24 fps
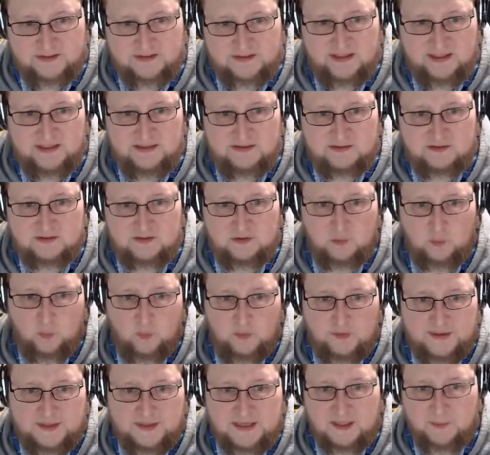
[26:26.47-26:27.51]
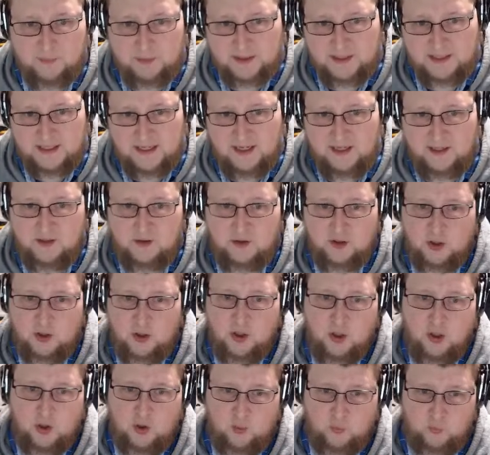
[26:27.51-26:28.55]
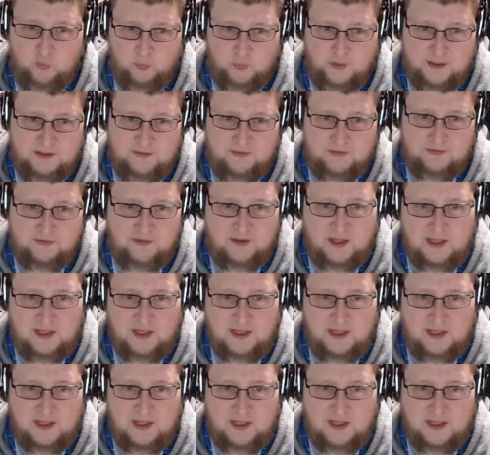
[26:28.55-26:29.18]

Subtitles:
cents with liberty head, wreath,